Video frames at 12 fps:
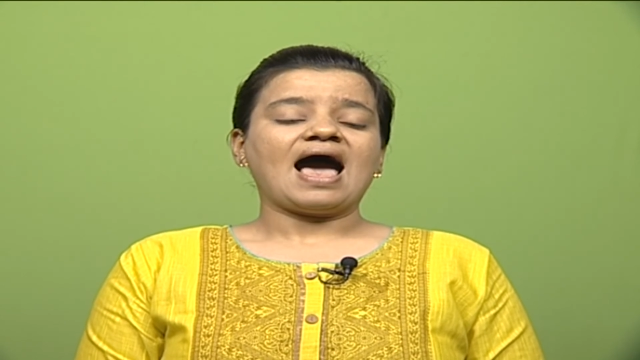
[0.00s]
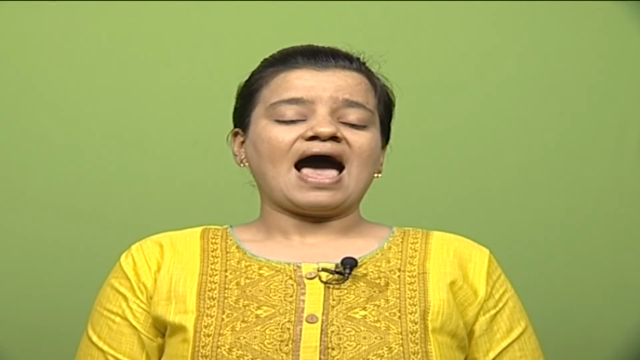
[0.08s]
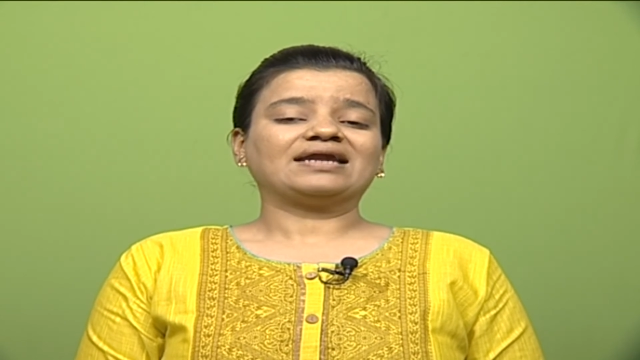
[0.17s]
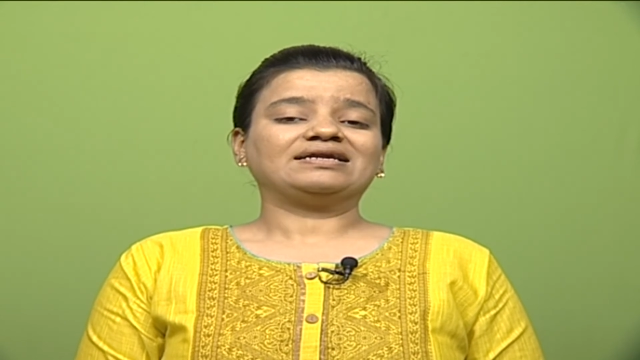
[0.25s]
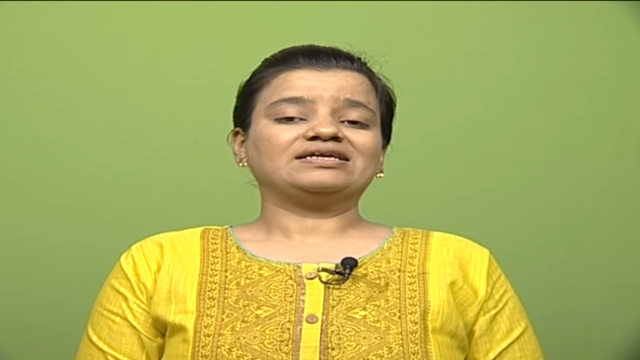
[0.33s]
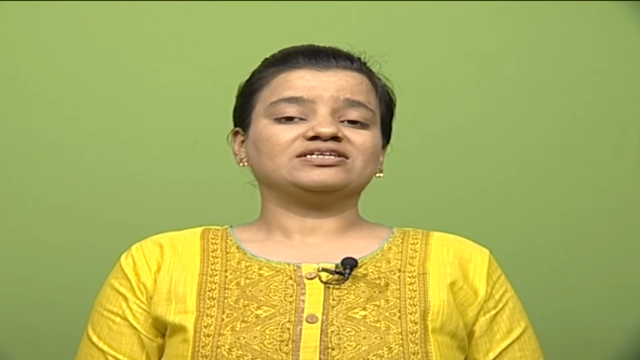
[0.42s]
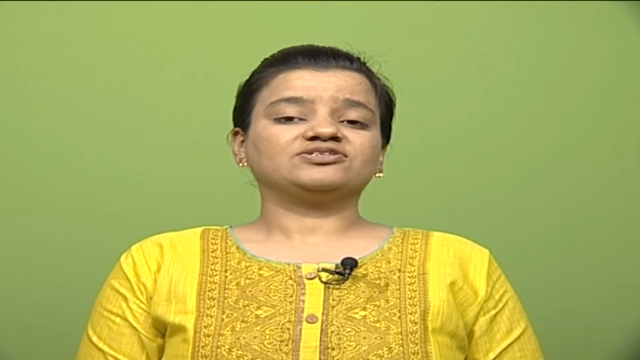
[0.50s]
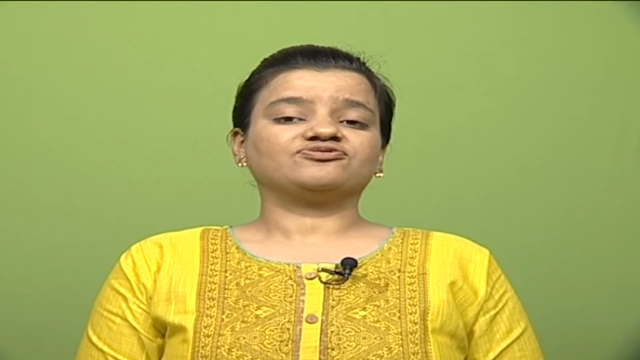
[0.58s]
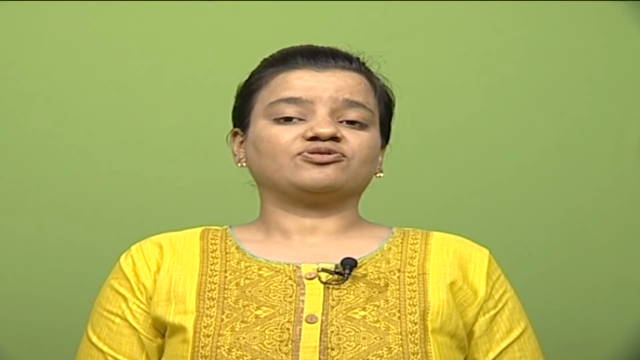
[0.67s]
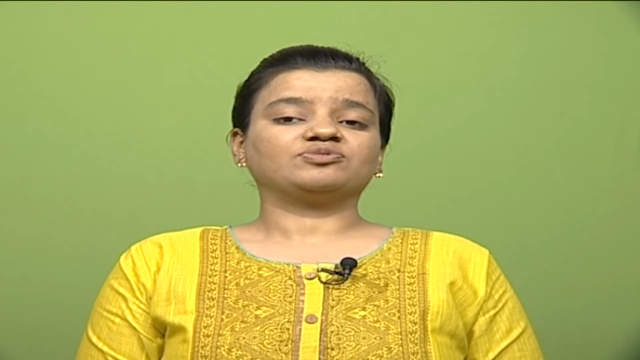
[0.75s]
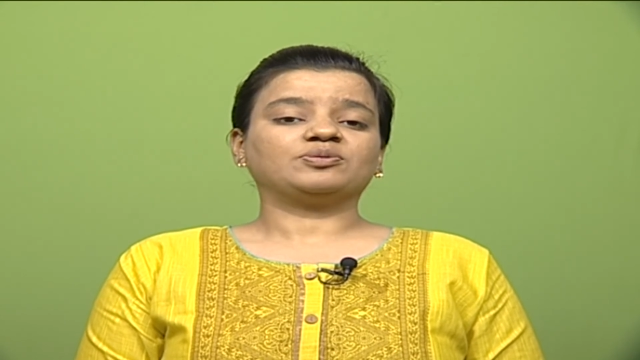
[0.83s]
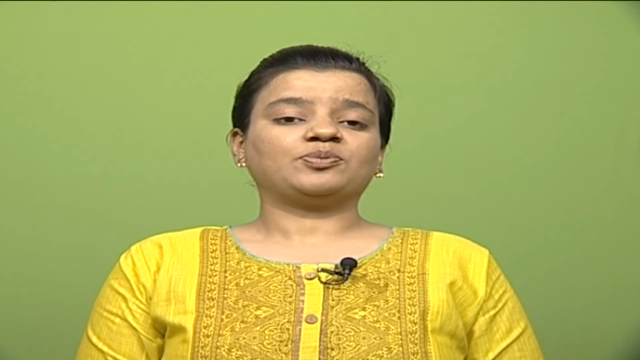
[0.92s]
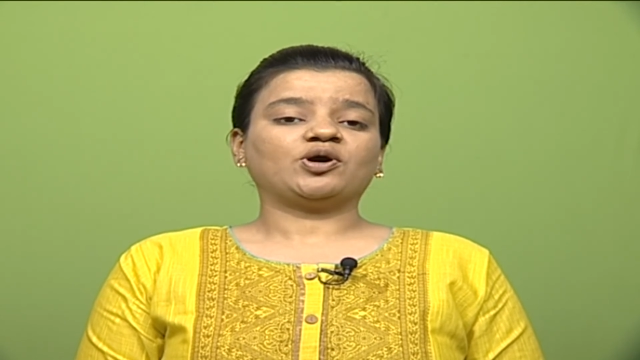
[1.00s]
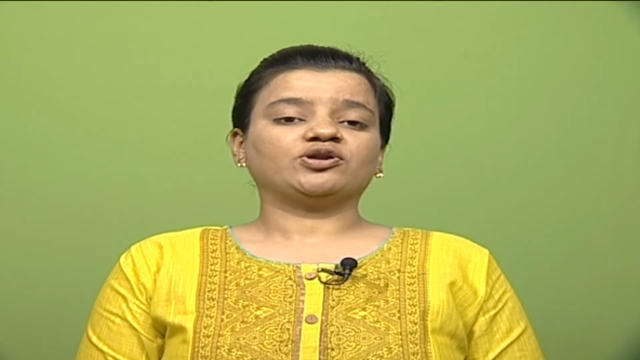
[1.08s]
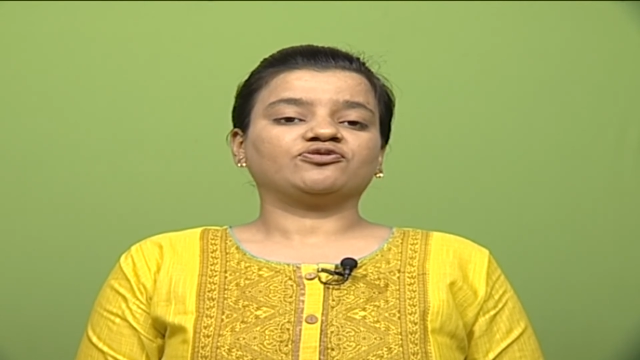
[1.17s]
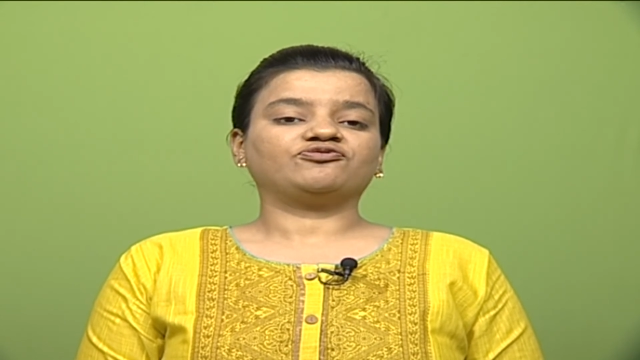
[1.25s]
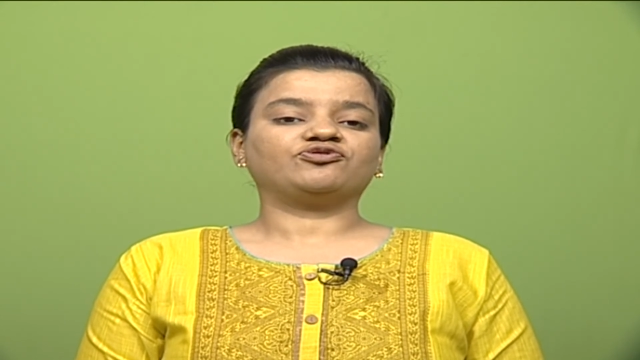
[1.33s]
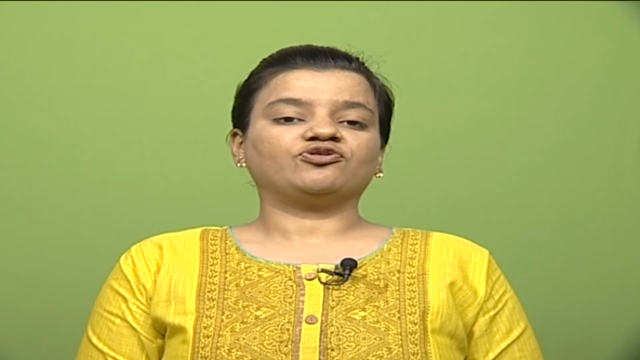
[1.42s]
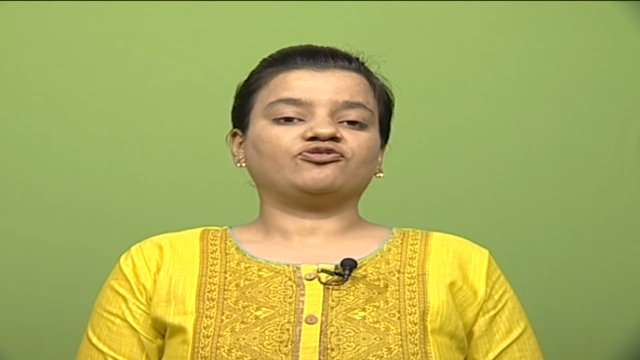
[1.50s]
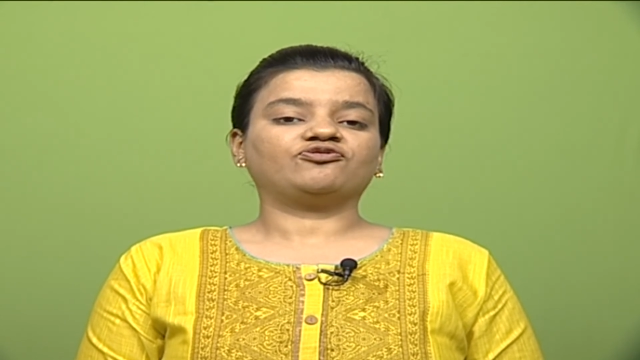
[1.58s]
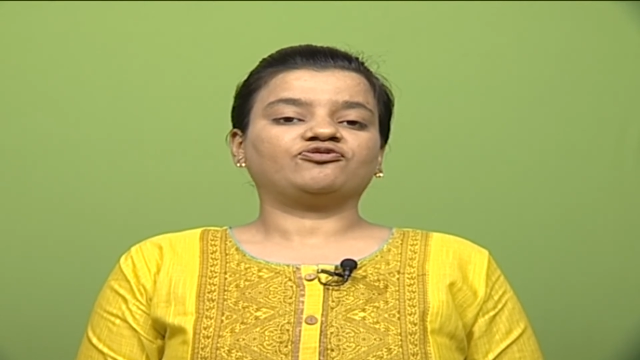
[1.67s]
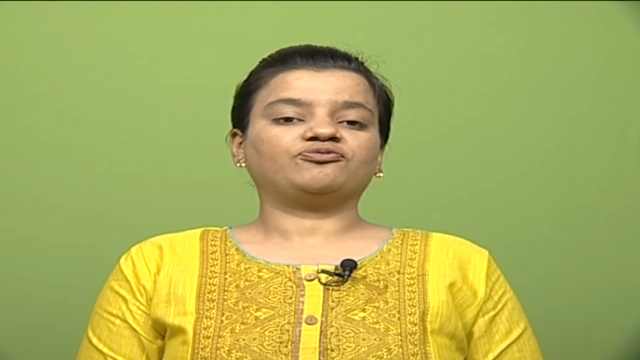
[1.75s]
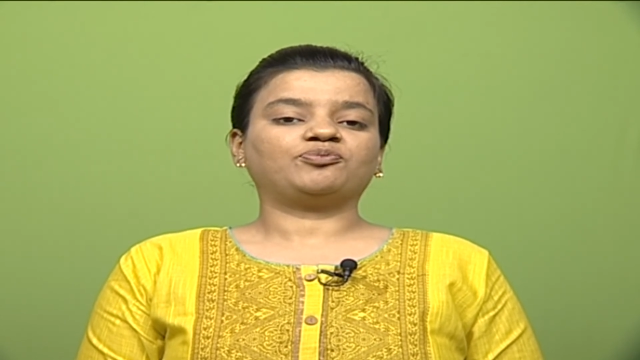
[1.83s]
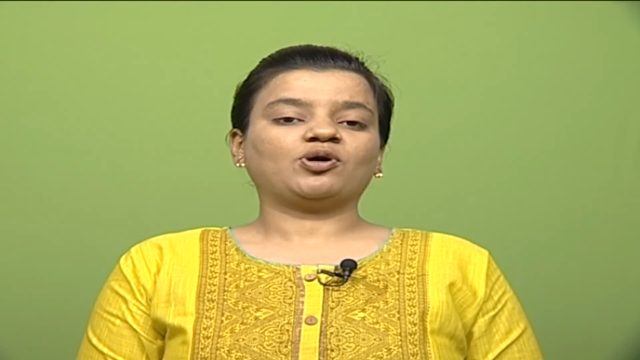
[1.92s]
at least from the point of view
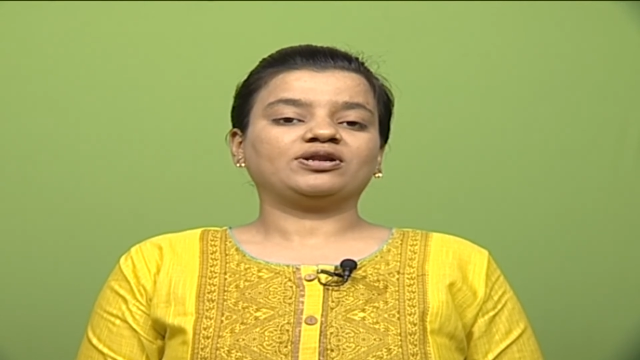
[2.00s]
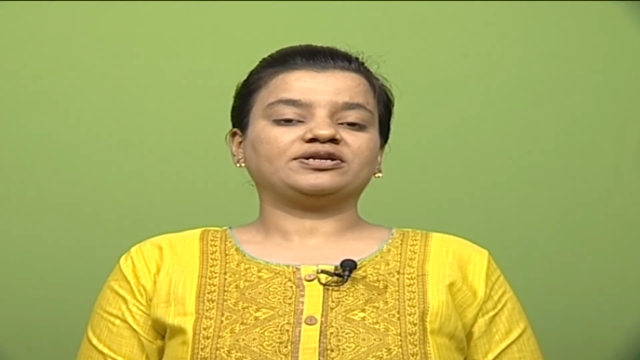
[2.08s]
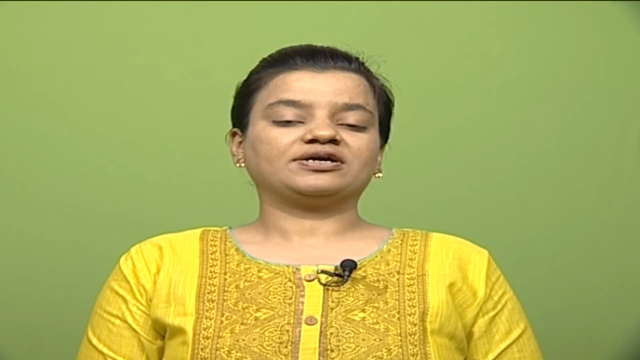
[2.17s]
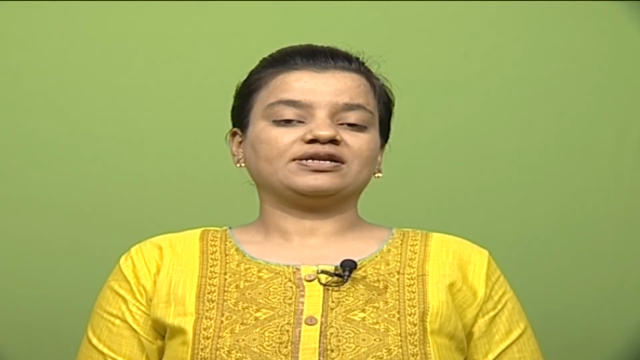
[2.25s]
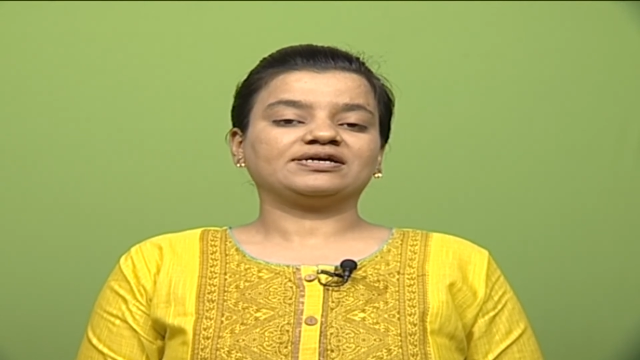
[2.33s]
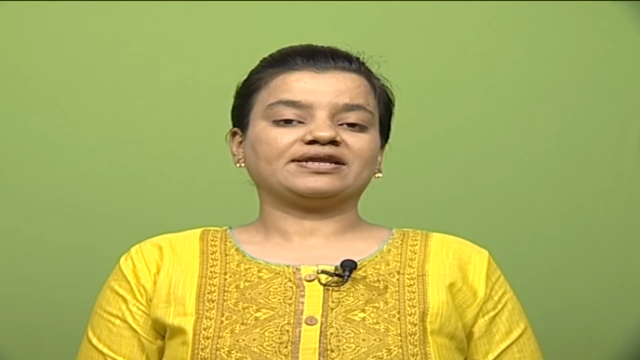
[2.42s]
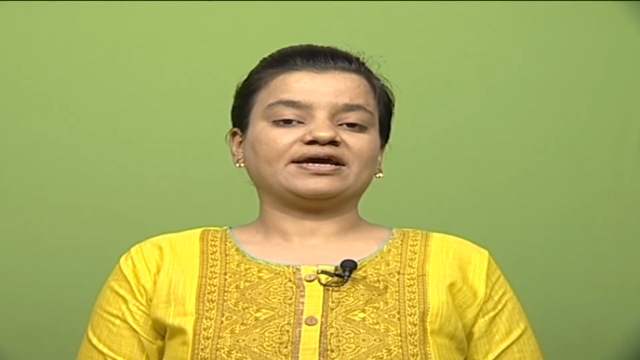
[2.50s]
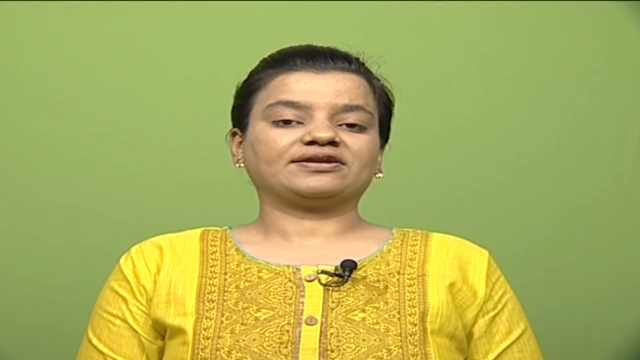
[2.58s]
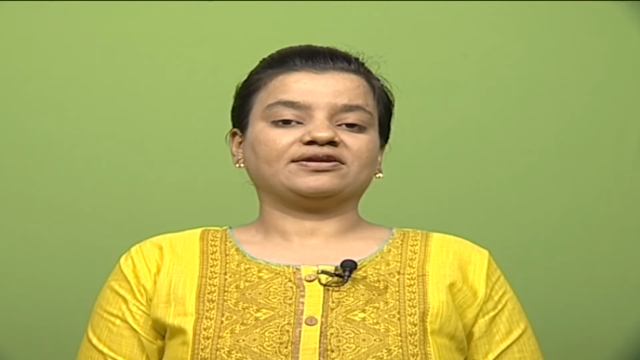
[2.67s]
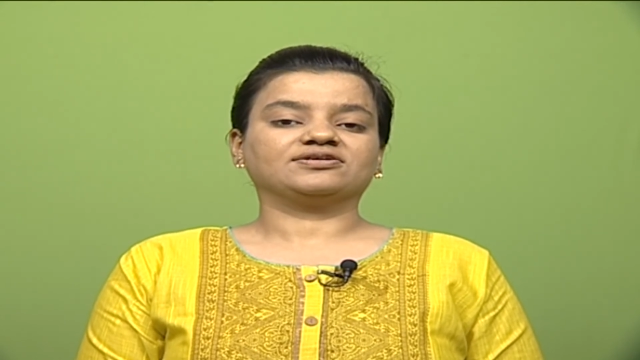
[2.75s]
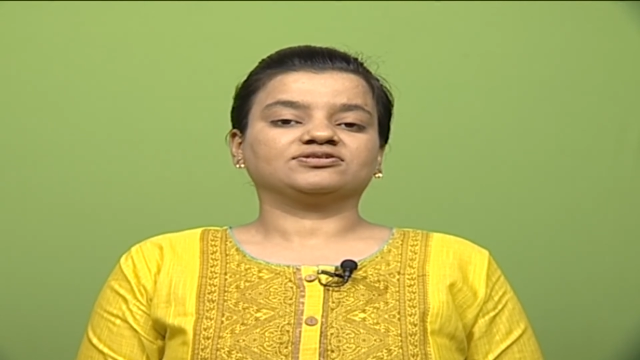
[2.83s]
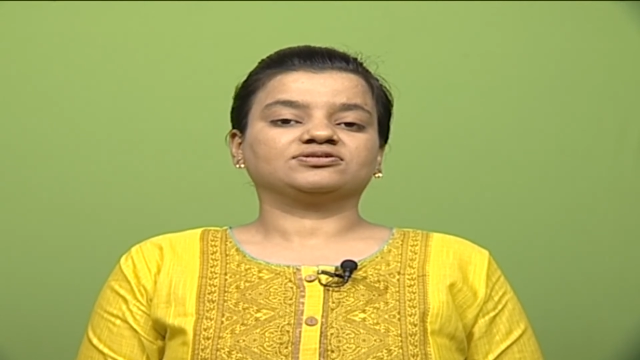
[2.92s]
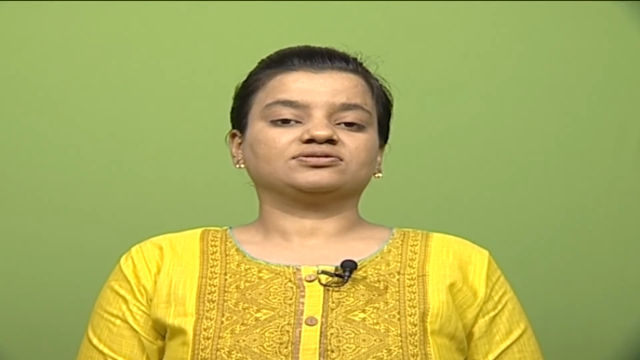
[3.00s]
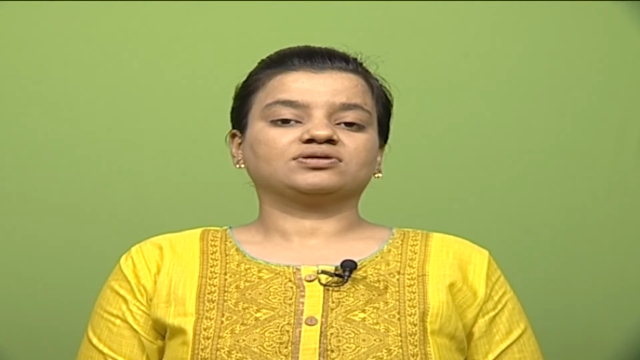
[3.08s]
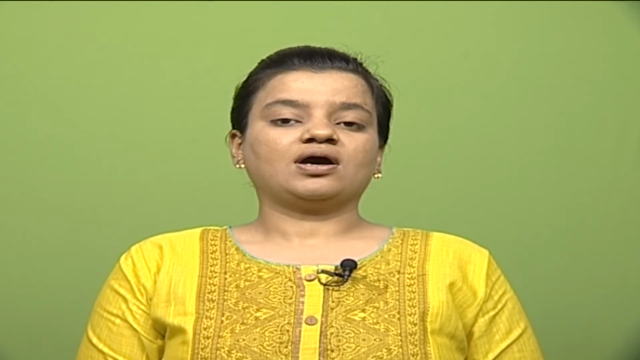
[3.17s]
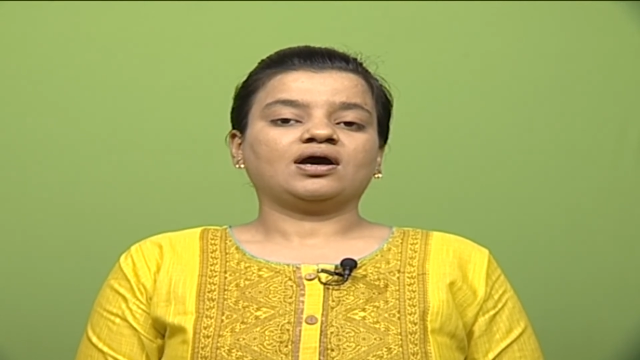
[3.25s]
of political correctness.